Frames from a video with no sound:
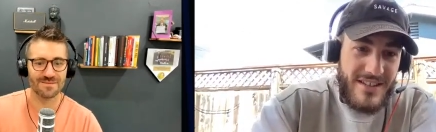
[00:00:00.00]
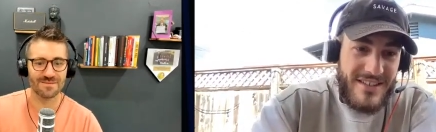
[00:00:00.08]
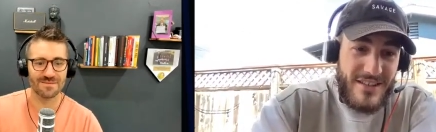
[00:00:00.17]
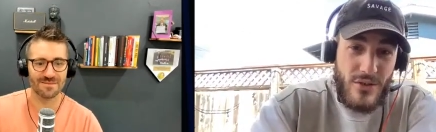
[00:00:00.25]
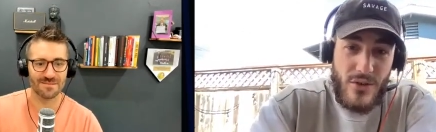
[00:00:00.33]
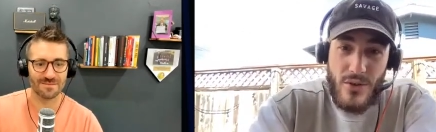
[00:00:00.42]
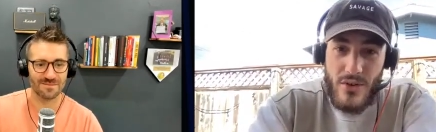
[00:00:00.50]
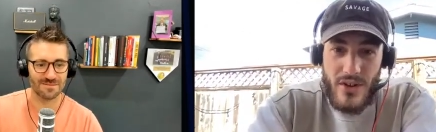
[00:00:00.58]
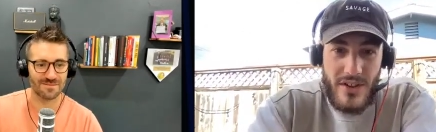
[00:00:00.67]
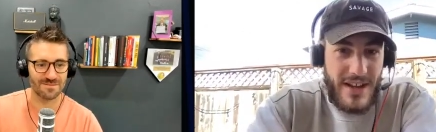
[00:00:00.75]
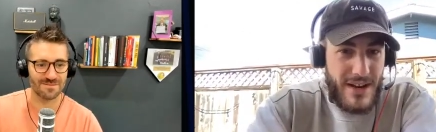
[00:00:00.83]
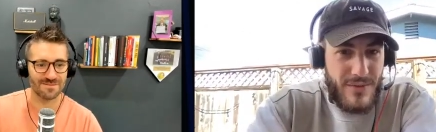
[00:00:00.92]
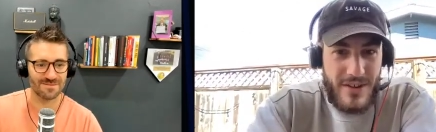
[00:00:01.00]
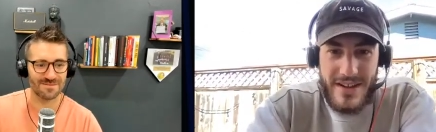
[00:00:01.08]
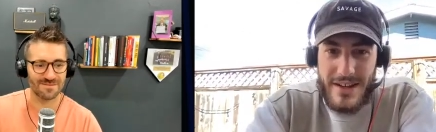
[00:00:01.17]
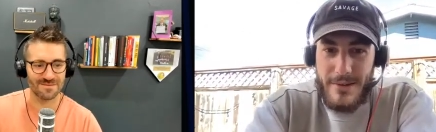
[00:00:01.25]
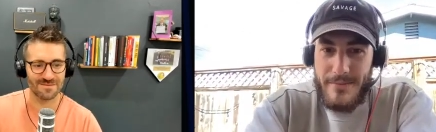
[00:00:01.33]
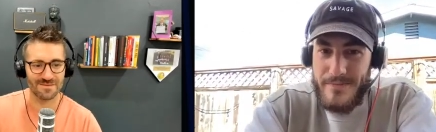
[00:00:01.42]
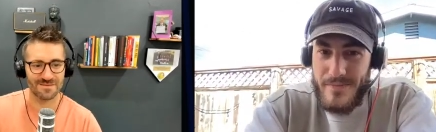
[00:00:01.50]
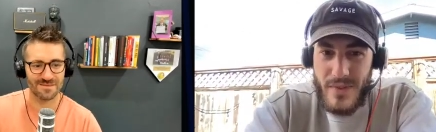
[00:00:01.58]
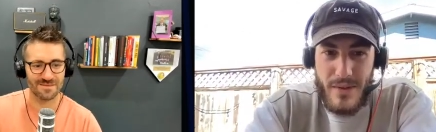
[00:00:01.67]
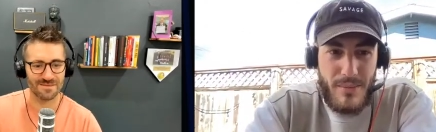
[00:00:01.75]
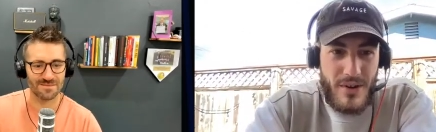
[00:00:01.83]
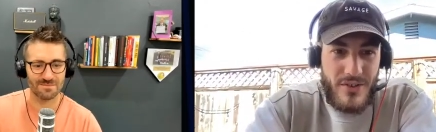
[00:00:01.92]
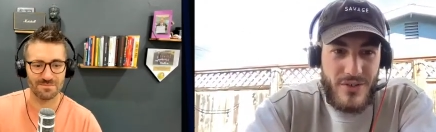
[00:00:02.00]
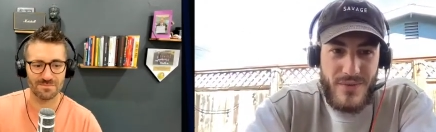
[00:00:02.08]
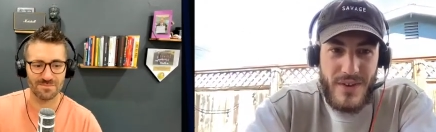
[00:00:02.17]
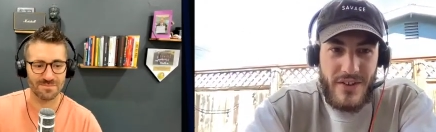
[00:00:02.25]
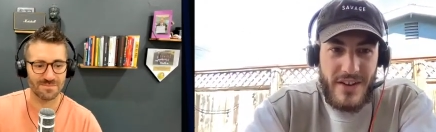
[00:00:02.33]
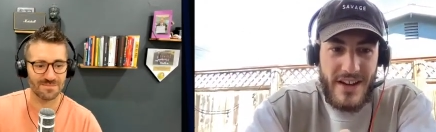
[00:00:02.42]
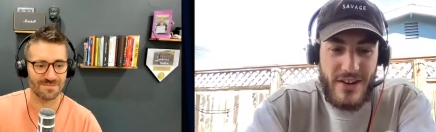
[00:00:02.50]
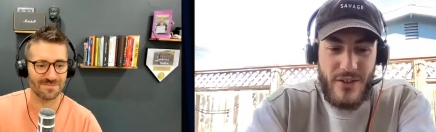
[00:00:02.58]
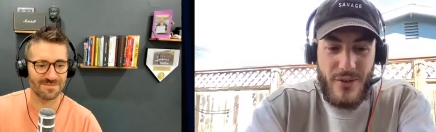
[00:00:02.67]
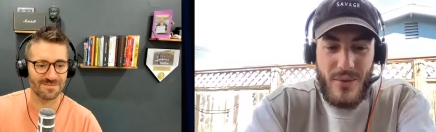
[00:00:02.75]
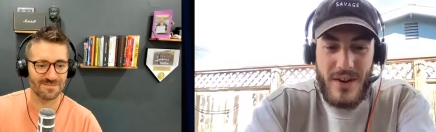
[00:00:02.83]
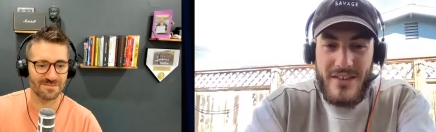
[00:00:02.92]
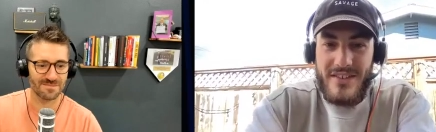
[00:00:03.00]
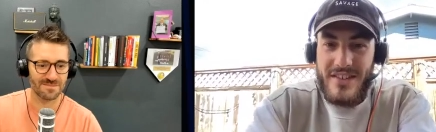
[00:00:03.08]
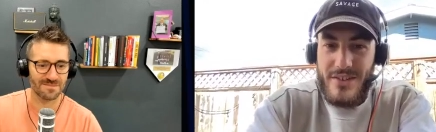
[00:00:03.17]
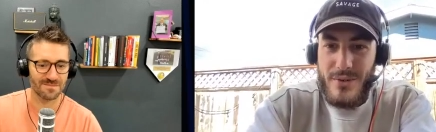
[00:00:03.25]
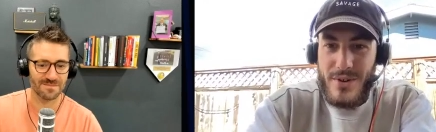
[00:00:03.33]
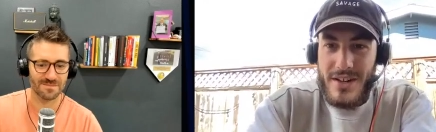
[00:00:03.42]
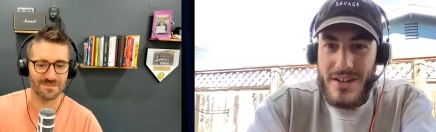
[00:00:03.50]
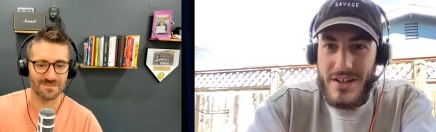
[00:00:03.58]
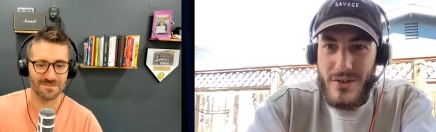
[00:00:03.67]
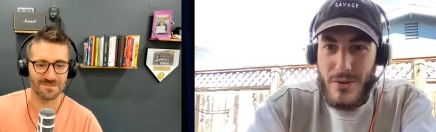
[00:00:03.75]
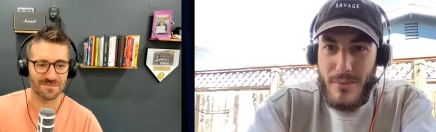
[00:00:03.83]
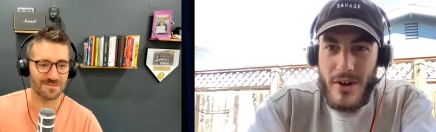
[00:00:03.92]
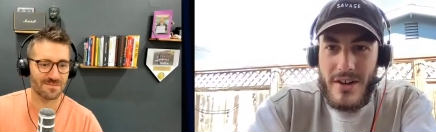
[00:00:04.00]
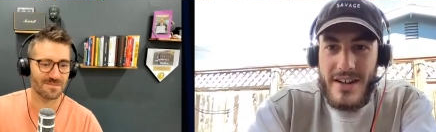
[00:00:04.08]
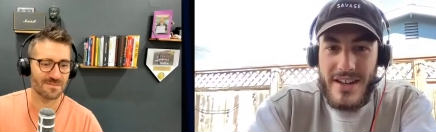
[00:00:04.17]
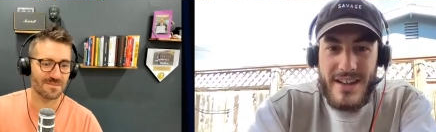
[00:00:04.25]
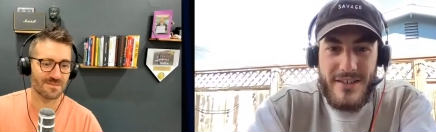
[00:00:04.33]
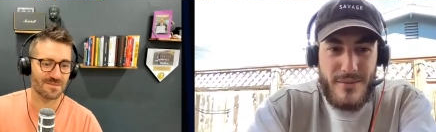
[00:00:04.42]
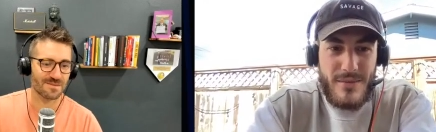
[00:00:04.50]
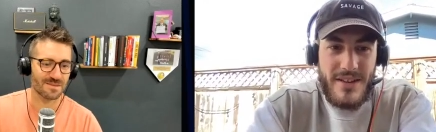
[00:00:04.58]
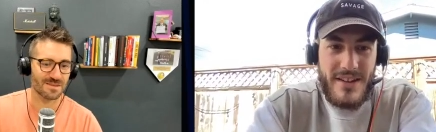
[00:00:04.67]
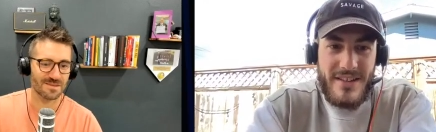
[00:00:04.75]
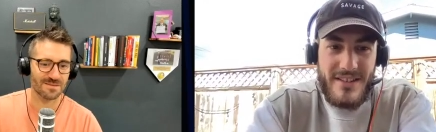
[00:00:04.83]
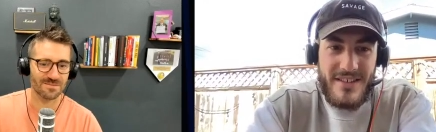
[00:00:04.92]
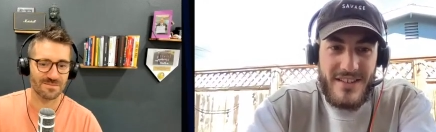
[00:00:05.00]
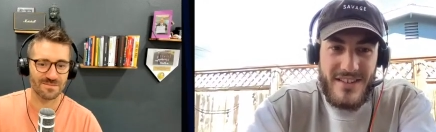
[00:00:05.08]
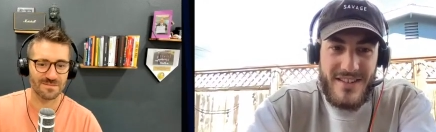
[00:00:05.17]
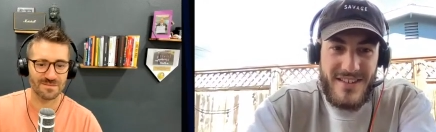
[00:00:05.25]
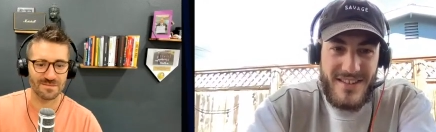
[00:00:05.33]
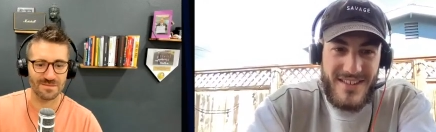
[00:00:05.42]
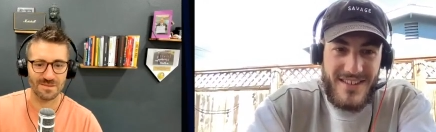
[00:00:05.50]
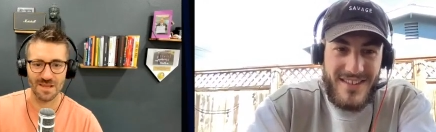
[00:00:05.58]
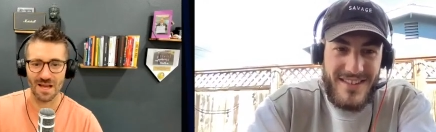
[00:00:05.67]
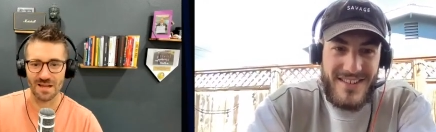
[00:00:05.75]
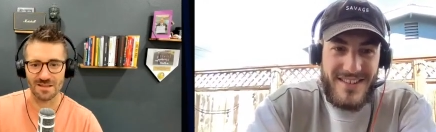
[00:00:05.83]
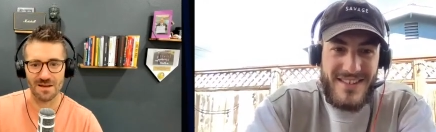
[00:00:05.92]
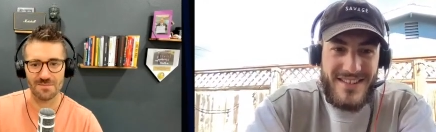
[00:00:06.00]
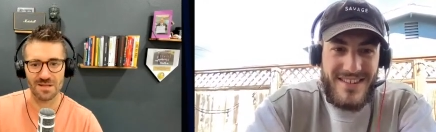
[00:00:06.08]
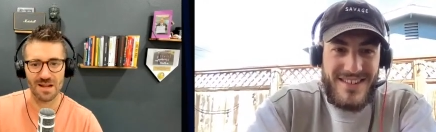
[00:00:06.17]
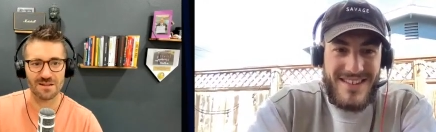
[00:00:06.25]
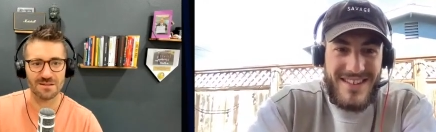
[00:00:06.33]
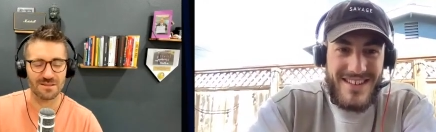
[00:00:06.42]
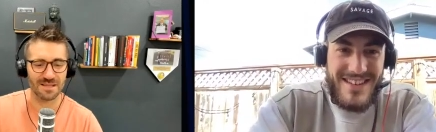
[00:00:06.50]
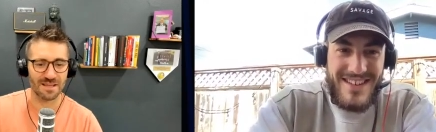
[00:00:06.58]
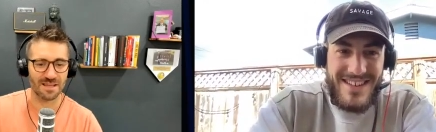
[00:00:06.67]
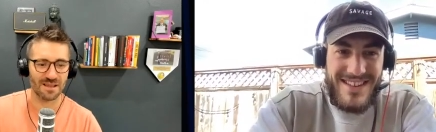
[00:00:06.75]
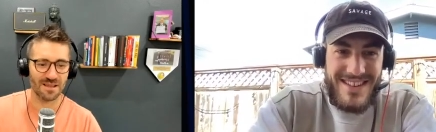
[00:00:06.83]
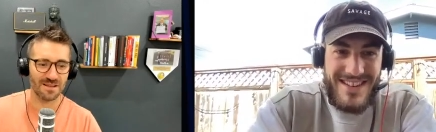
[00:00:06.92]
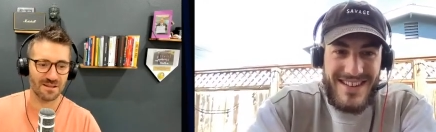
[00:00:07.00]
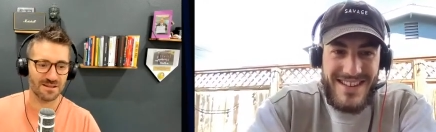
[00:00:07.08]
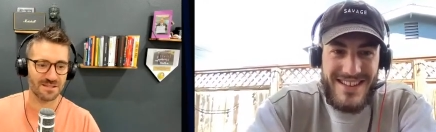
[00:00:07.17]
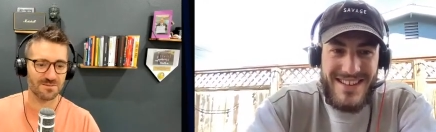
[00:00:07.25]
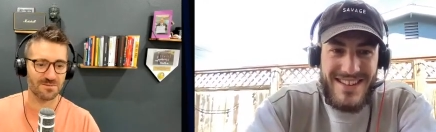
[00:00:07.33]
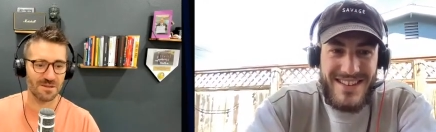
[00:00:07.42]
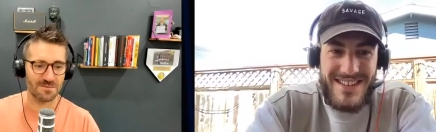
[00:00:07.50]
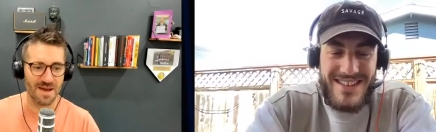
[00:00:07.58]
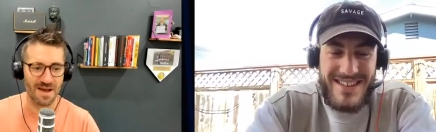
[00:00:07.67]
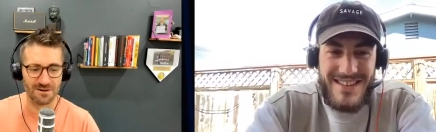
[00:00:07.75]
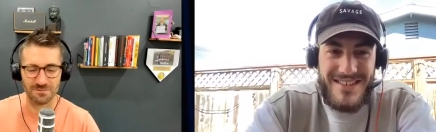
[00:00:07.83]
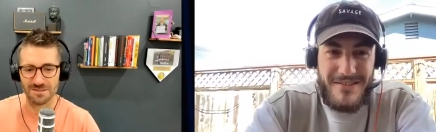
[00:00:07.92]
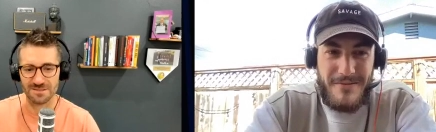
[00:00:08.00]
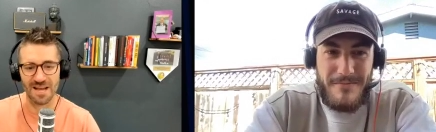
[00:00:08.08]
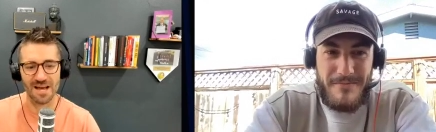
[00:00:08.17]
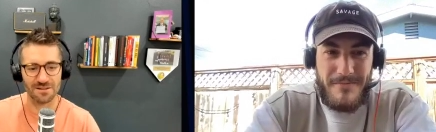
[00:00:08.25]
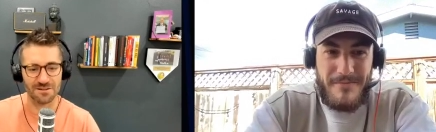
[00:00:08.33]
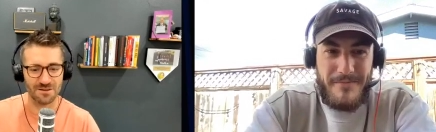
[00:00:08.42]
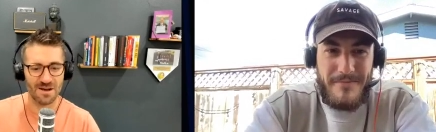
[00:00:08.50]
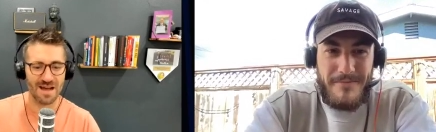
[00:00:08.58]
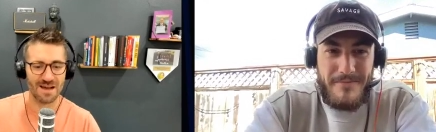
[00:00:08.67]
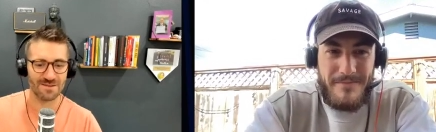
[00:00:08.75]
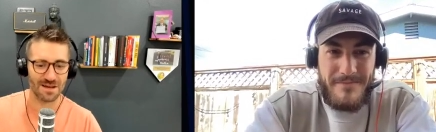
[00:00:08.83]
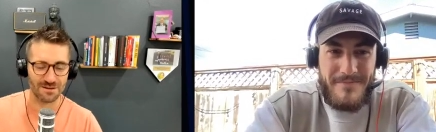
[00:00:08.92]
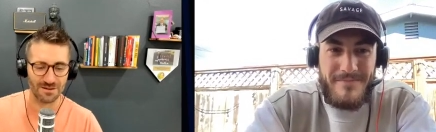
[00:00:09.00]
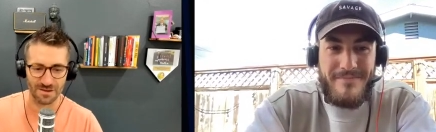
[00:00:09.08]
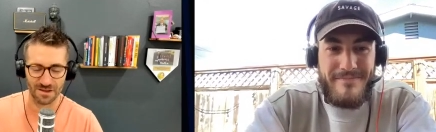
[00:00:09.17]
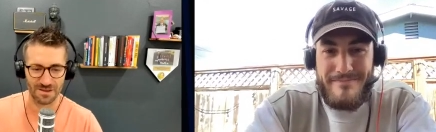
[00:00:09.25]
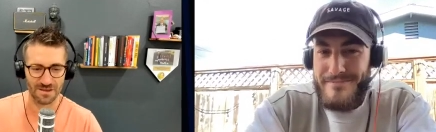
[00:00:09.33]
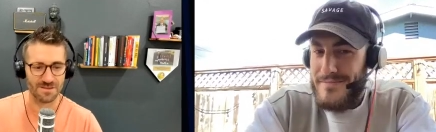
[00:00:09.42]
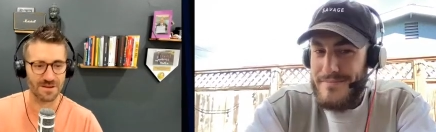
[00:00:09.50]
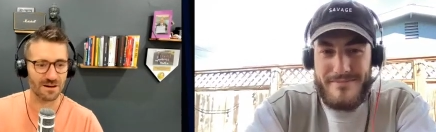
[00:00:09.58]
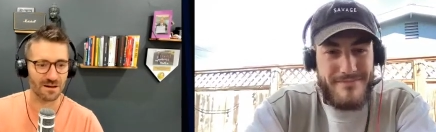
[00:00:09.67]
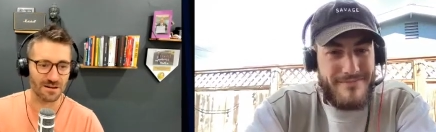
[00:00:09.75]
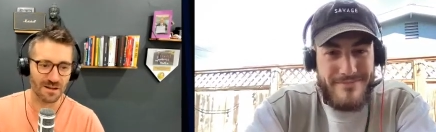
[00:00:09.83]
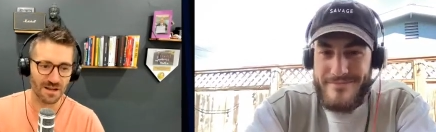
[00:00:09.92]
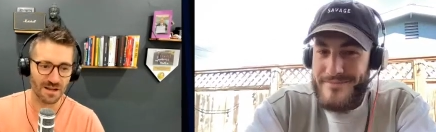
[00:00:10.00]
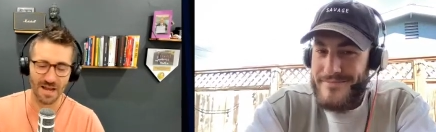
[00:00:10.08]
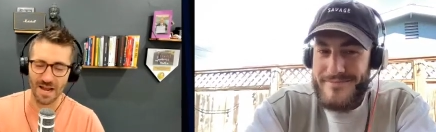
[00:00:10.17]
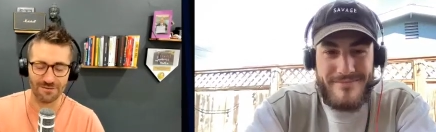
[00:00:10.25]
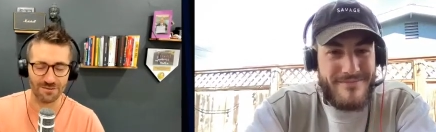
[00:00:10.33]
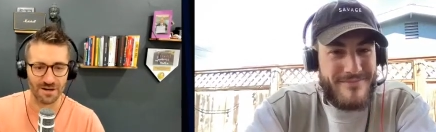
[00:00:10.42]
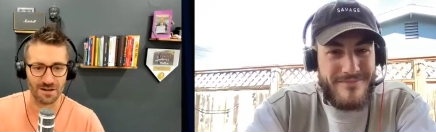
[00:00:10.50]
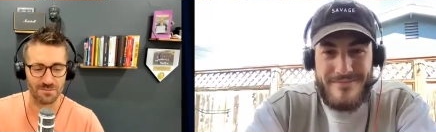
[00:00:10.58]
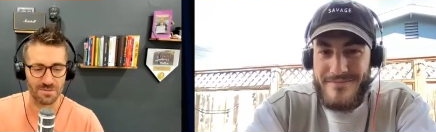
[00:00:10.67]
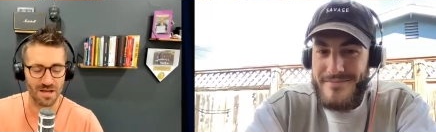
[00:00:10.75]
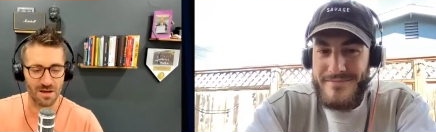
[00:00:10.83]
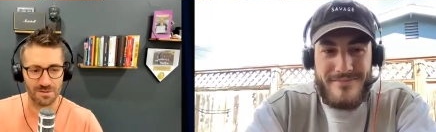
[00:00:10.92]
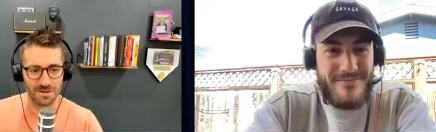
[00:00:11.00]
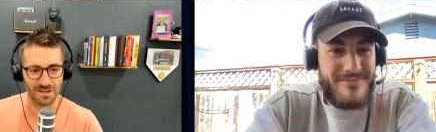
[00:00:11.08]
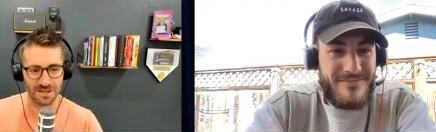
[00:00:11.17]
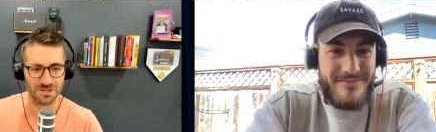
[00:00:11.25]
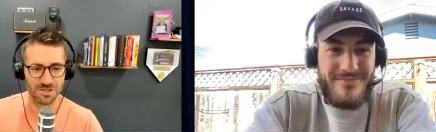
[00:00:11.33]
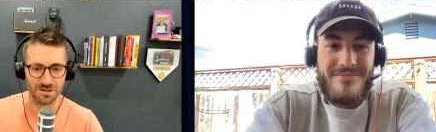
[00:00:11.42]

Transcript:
Speaker 1: still cold calling every day, but also figuring out other ways to uh, go to market and get some leads.
Speaker 2: Yeah. I mean, I don't think it doesn't really matter what title you have. I don't think that they're ever going to be able to get